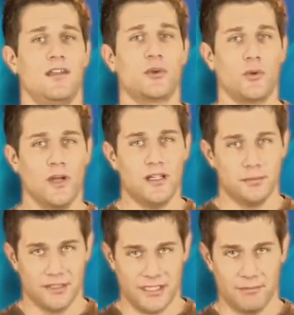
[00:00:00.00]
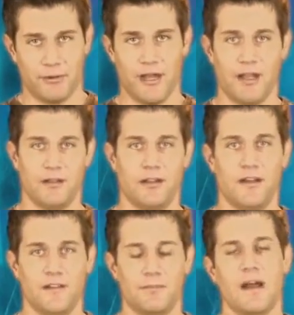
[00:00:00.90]
incredibly proud
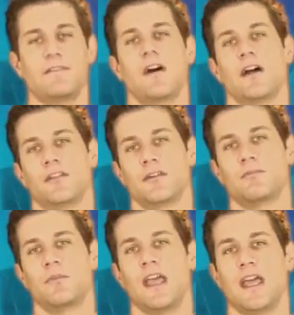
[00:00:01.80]
of my father,